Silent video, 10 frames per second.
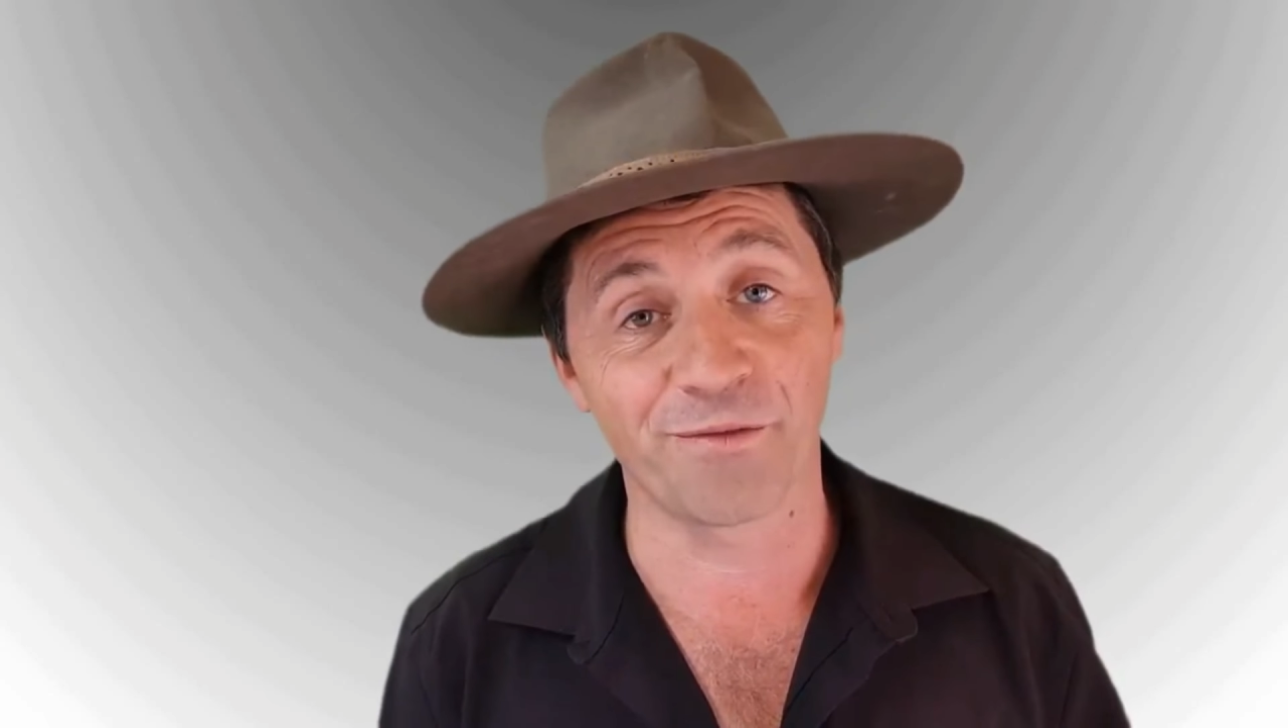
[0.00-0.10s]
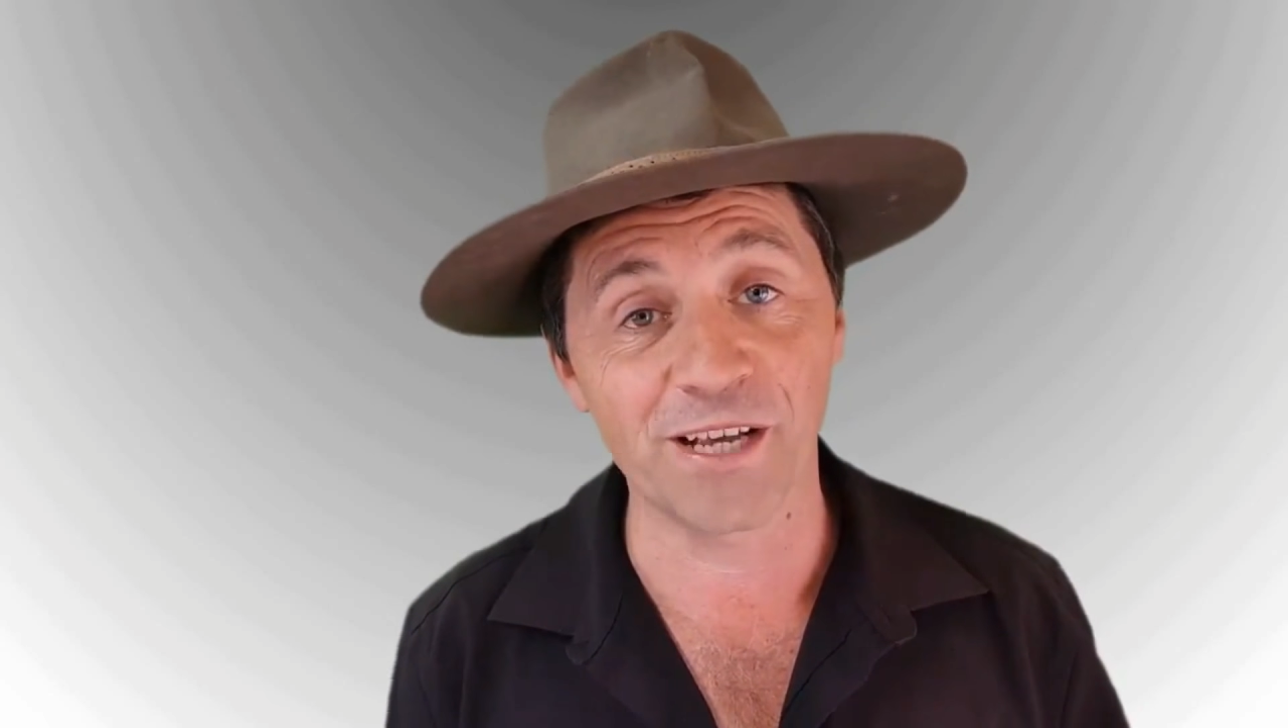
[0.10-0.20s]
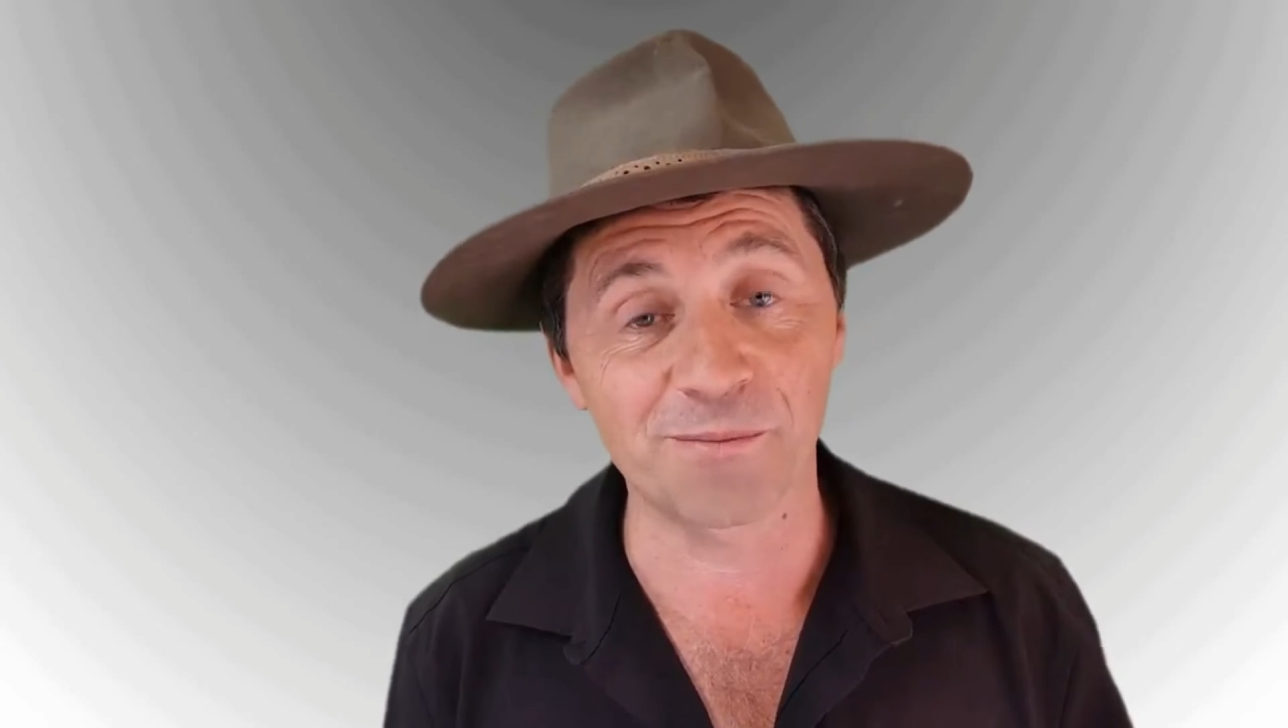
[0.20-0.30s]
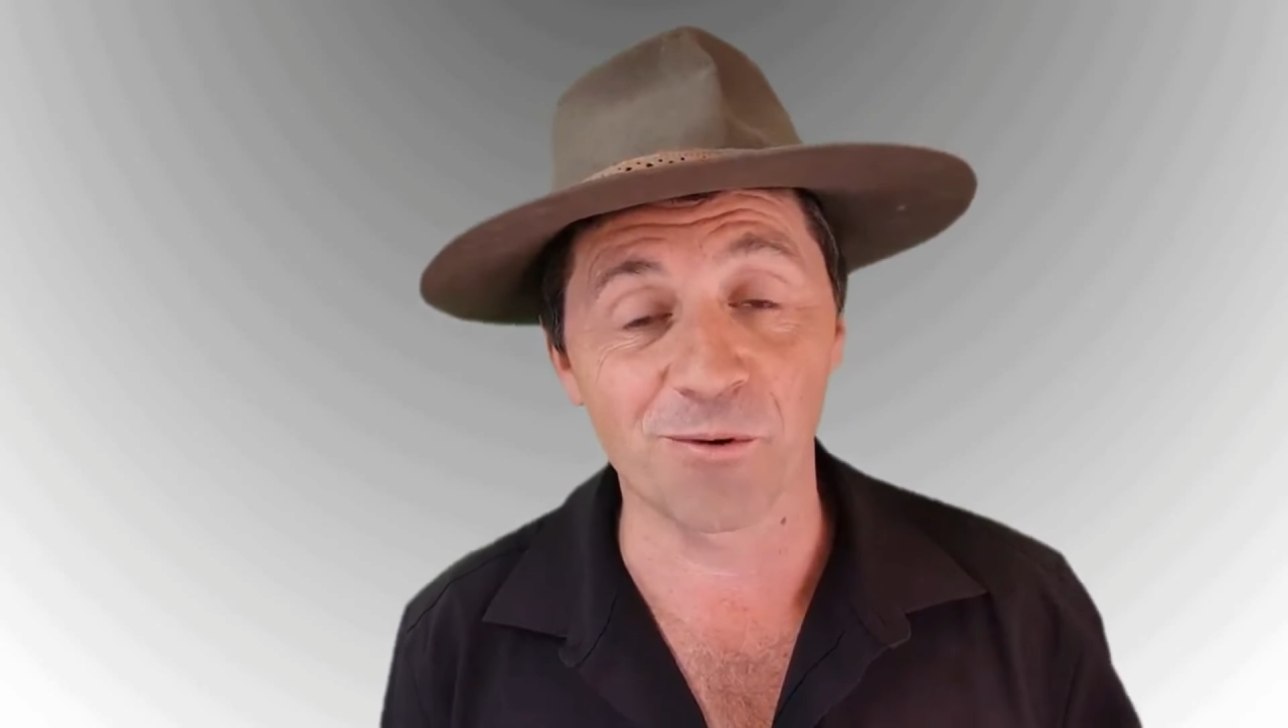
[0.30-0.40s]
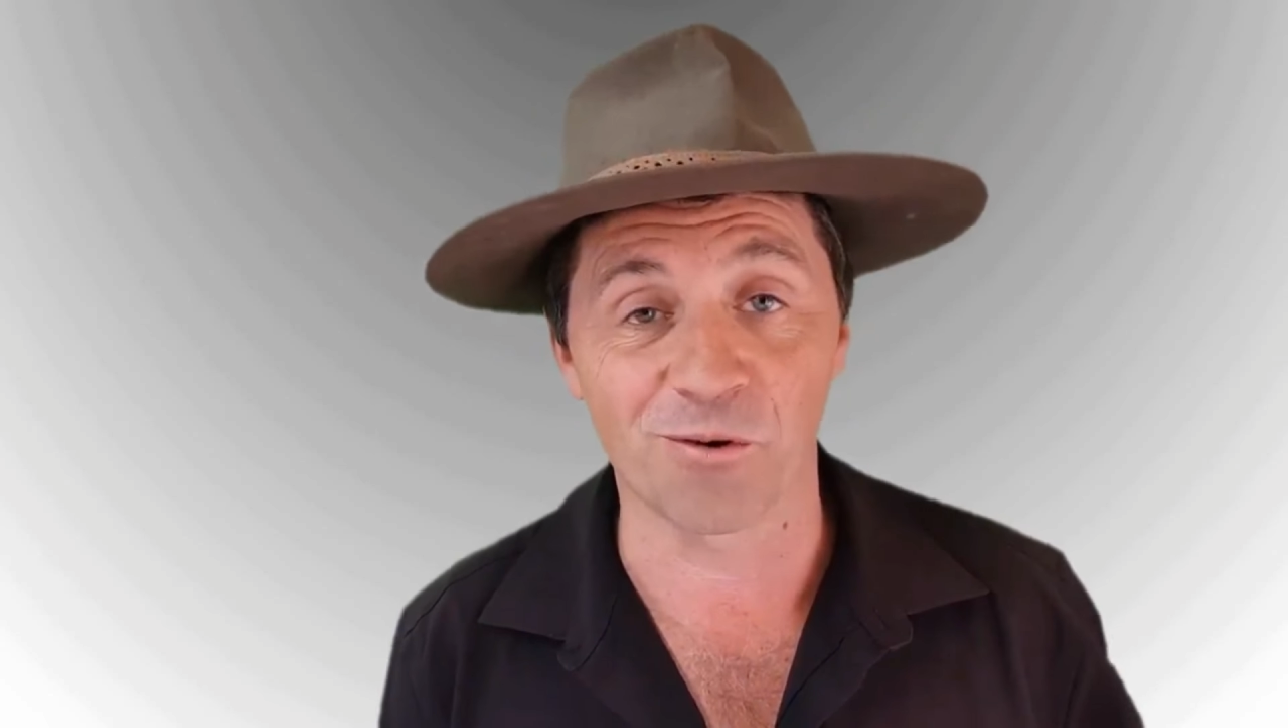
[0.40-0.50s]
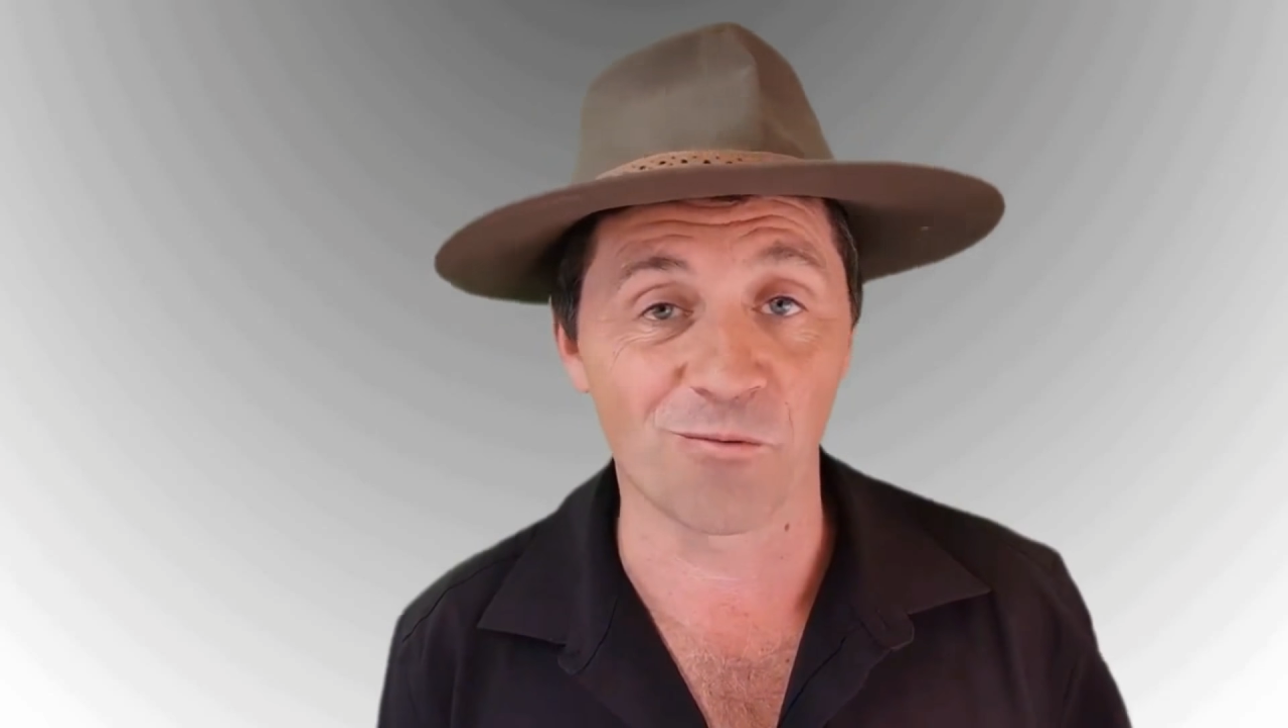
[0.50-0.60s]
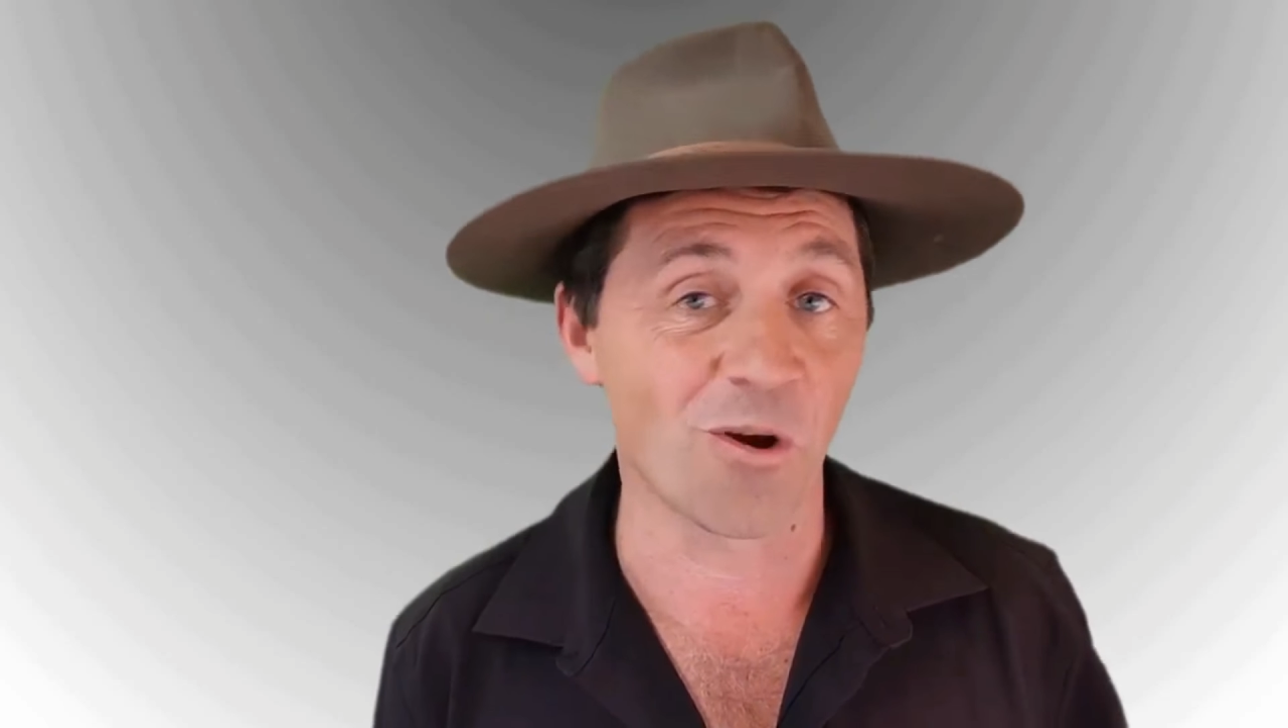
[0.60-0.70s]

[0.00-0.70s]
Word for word: Facebook and